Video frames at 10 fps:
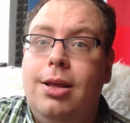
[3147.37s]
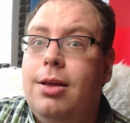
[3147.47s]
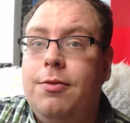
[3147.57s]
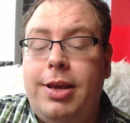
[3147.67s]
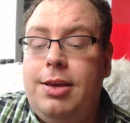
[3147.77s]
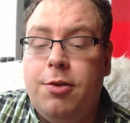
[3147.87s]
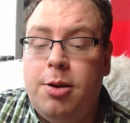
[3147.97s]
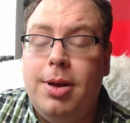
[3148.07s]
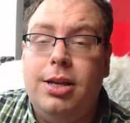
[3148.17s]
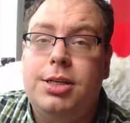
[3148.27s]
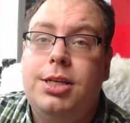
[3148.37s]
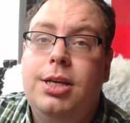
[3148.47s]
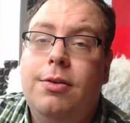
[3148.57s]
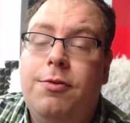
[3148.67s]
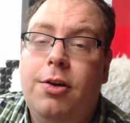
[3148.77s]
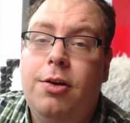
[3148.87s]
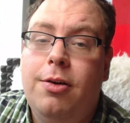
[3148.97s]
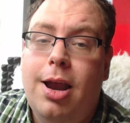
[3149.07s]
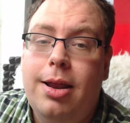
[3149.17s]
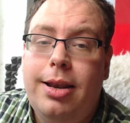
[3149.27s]
Thank you very much
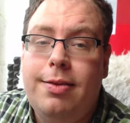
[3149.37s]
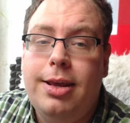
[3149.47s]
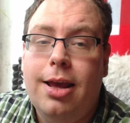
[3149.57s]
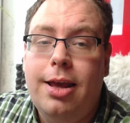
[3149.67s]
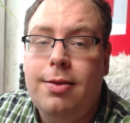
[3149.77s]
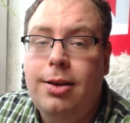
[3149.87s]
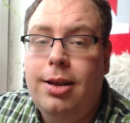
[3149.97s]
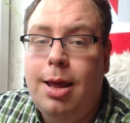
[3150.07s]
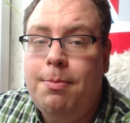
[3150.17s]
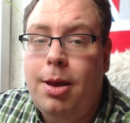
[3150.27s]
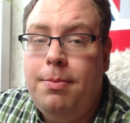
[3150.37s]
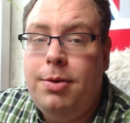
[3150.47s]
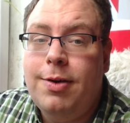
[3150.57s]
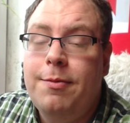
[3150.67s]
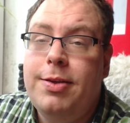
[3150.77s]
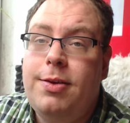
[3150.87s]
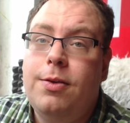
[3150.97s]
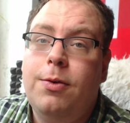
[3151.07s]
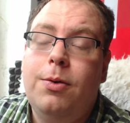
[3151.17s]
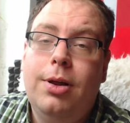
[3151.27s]
for listening, guys, and hope you found this
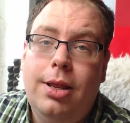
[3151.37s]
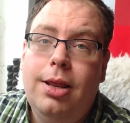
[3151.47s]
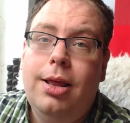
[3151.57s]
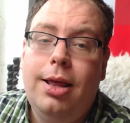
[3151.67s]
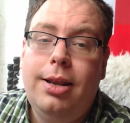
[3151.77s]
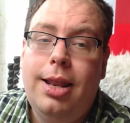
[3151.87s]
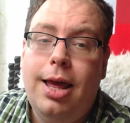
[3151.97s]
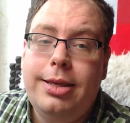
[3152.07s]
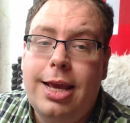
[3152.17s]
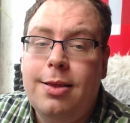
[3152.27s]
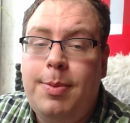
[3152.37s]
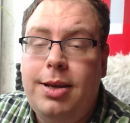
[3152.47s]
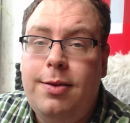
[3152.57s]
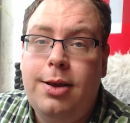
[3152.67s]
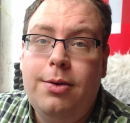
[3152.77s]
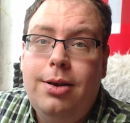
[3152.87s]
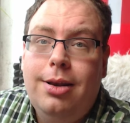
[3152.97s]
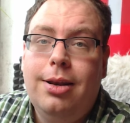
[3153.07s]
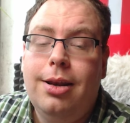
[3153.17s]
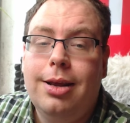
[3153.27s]
useful. And, yeah, speak to you soon.
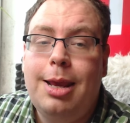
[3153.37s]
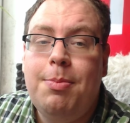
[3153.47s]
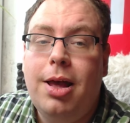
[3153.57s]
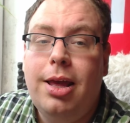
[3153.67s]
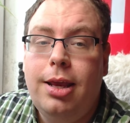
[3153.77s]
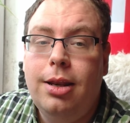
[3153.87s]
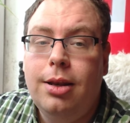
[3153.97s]
Okay, bye.